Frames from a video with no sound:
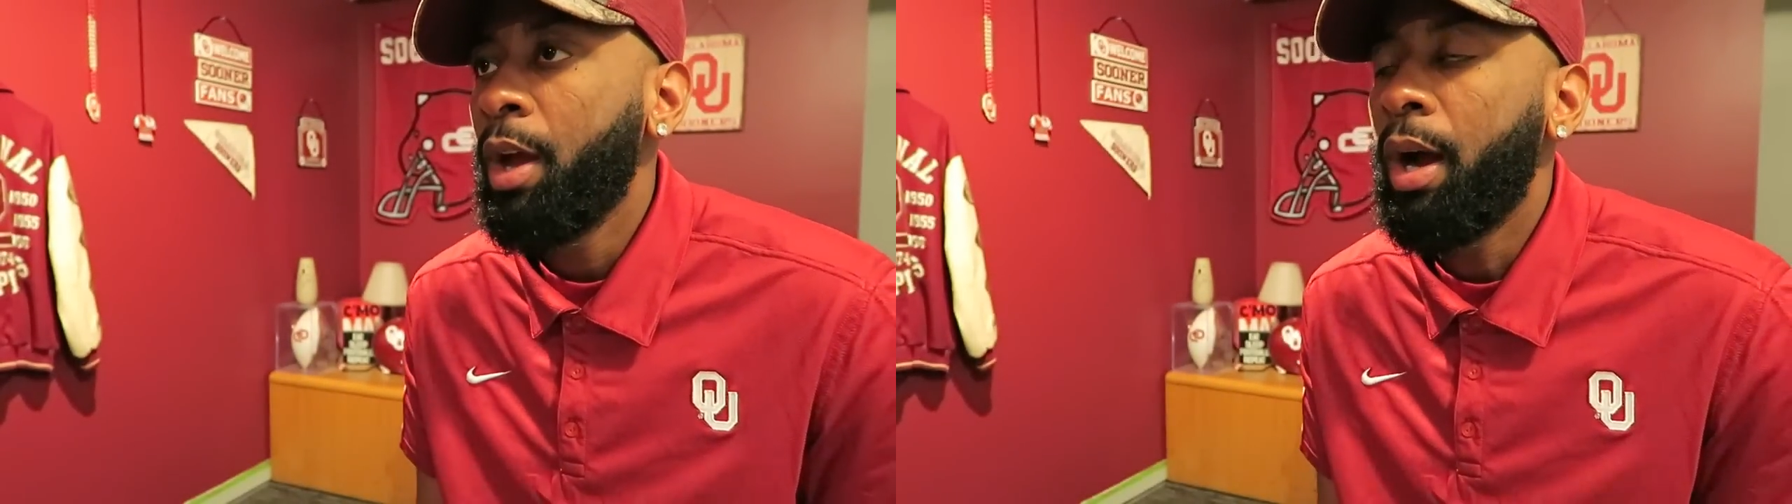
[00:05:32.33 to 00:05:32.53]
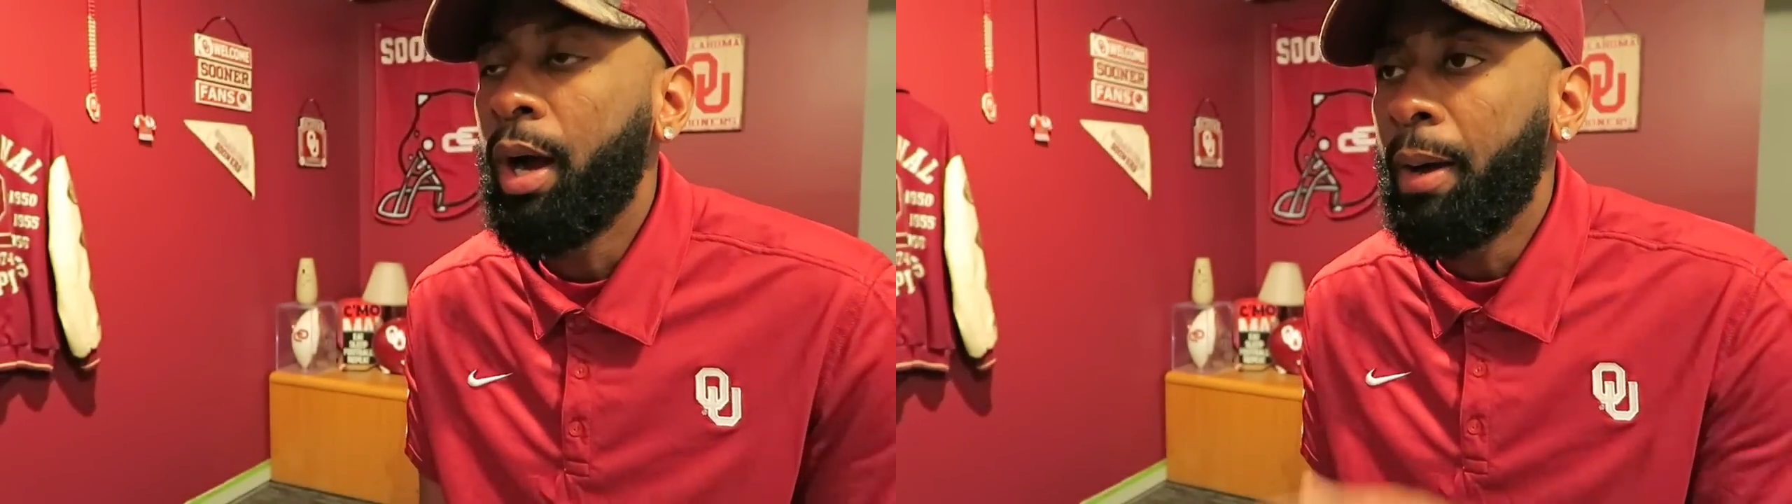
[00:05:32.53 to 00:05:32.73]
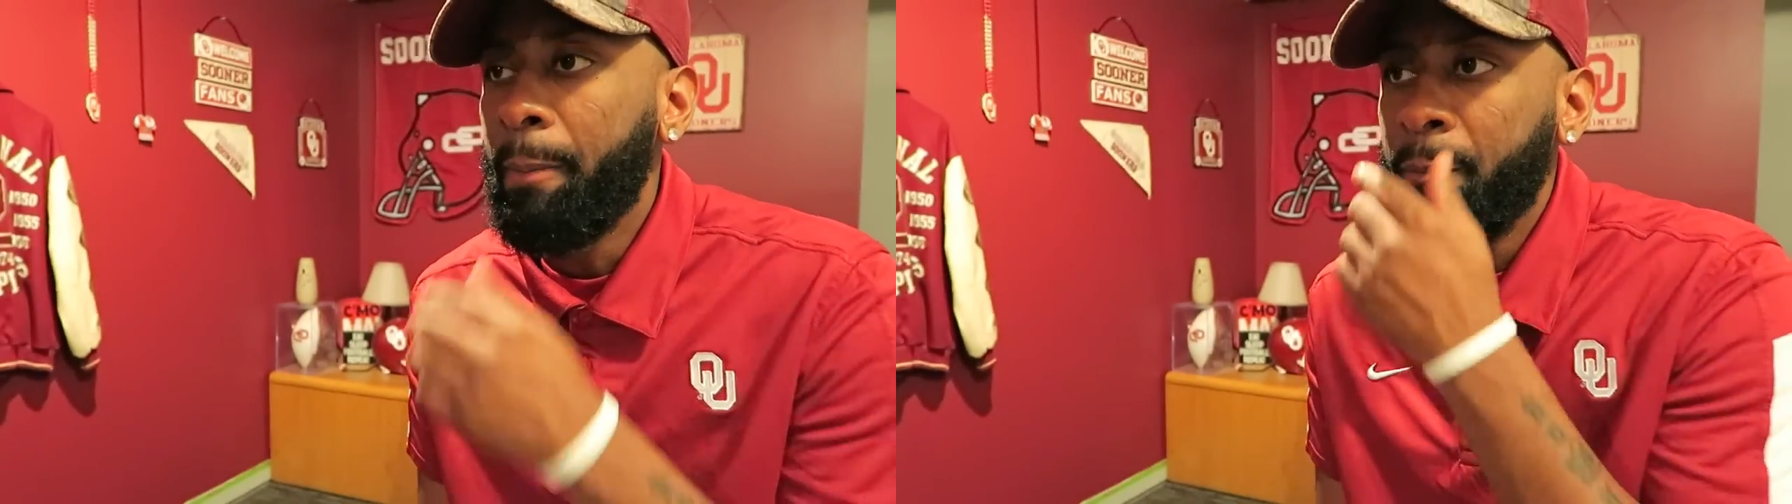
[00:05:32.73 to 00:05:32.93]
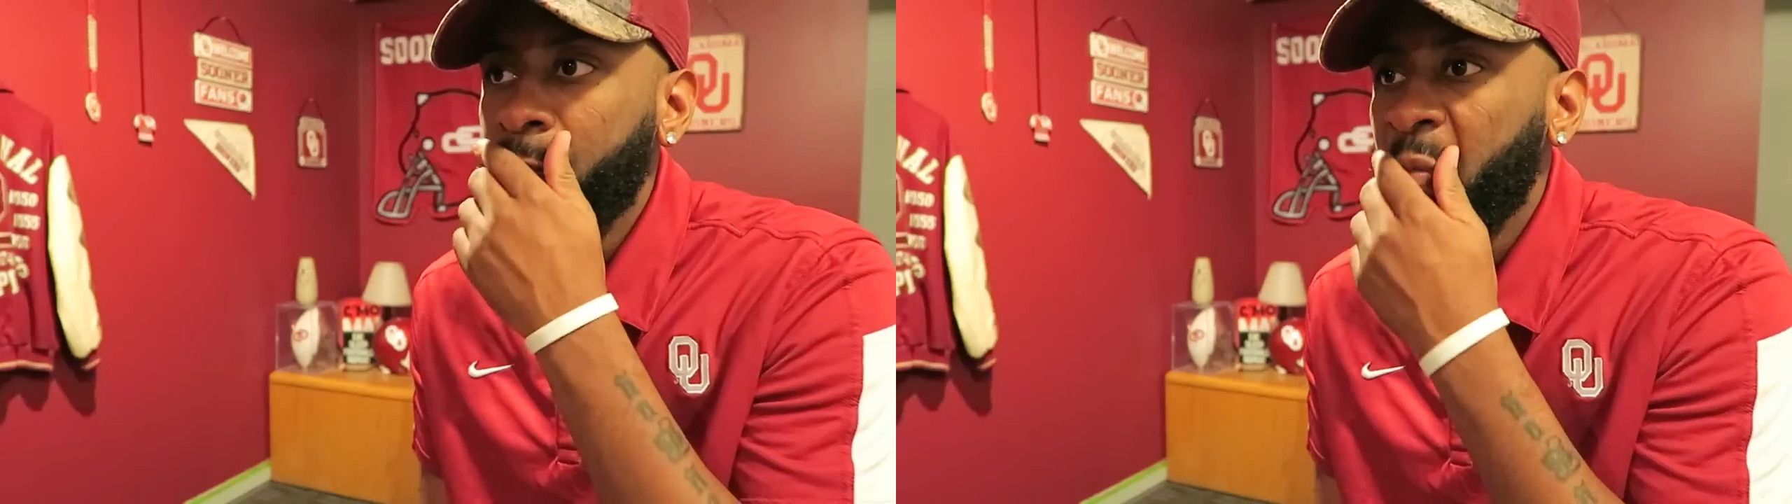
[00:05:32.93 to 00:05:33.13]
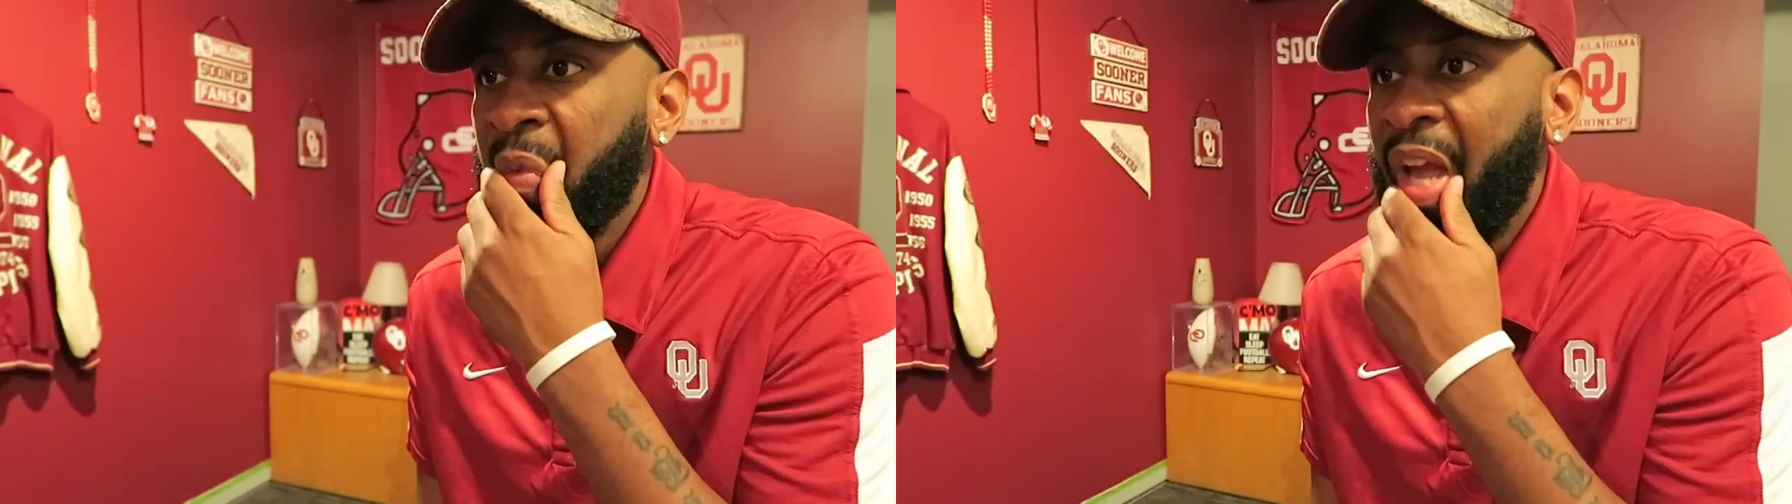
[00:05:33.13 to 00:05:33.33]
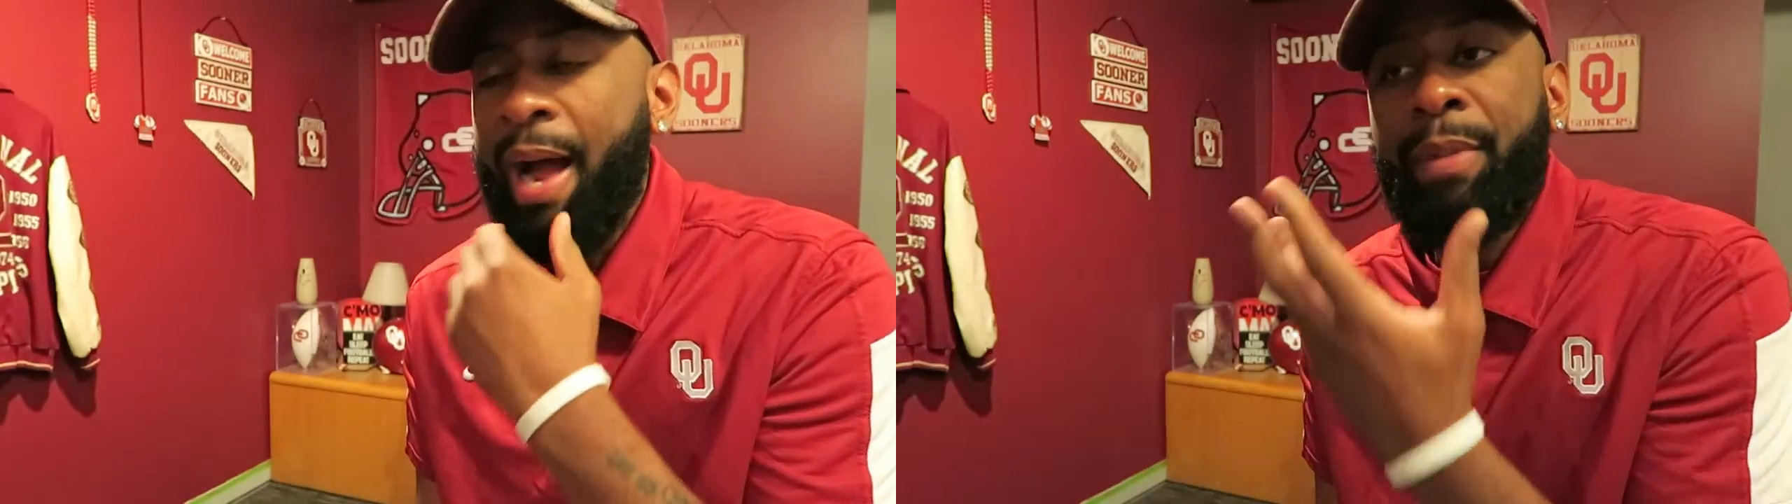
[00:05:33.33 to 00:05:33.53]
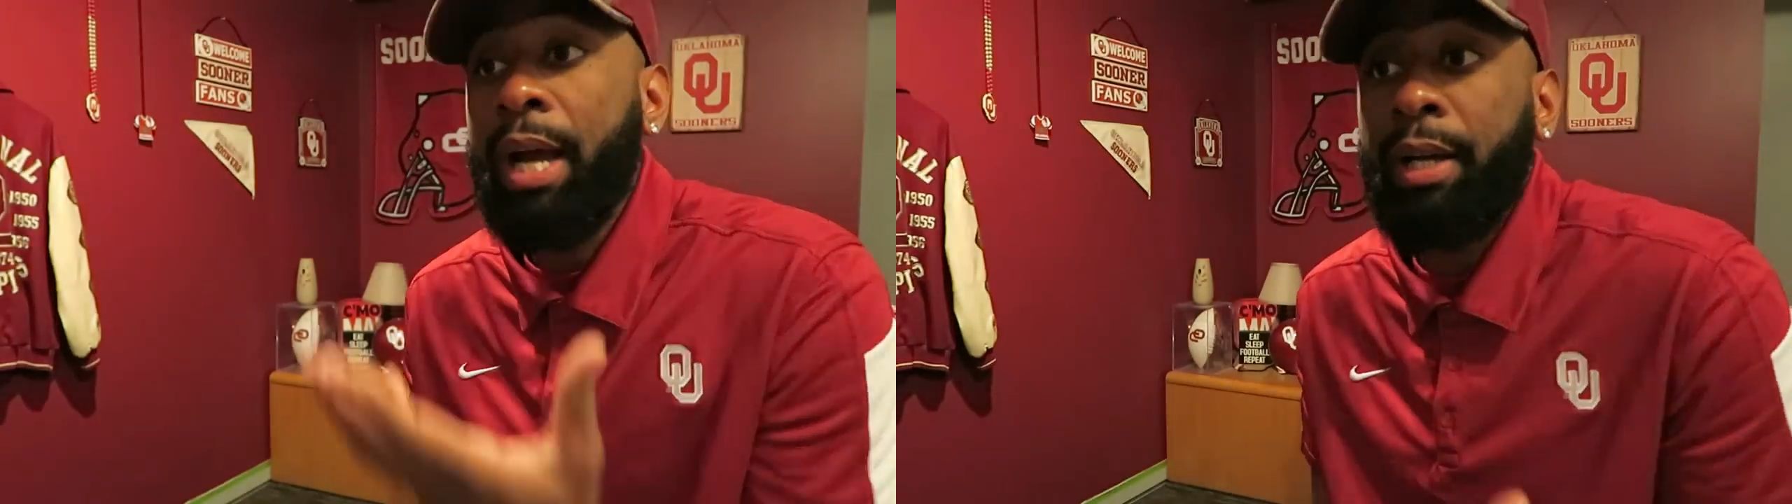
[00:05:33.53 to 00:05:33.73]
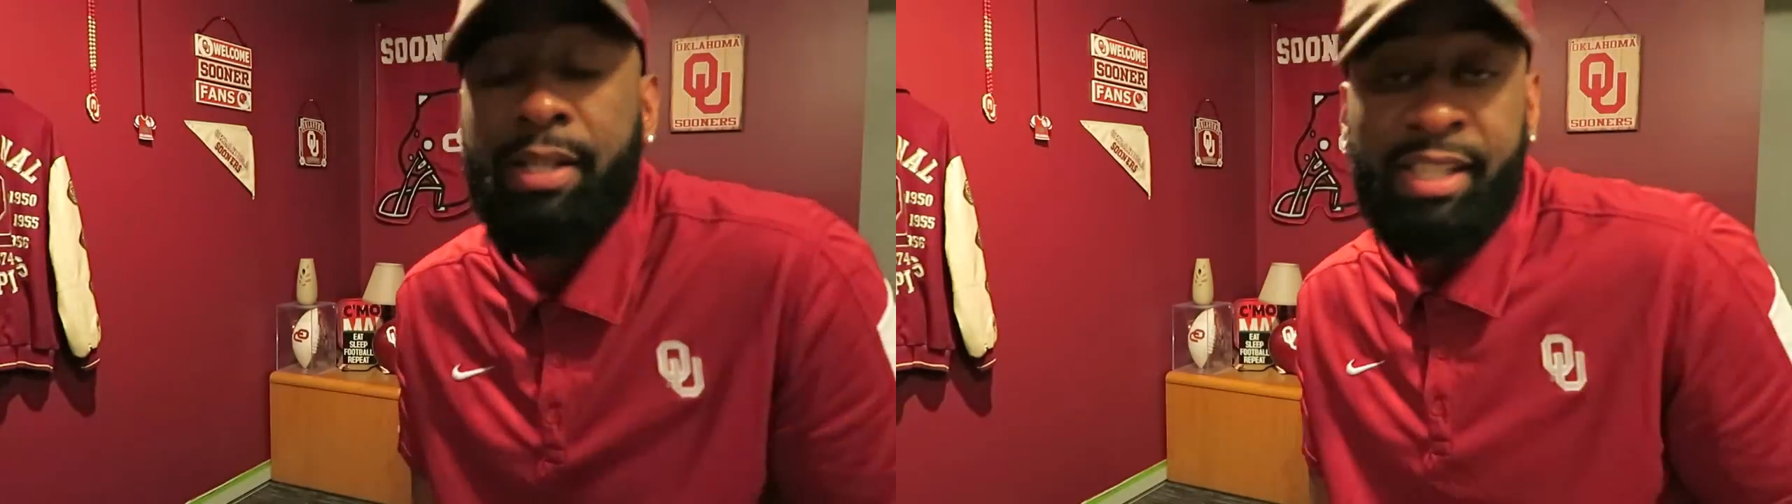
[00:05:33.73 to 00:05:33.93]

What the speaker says: I'm not going to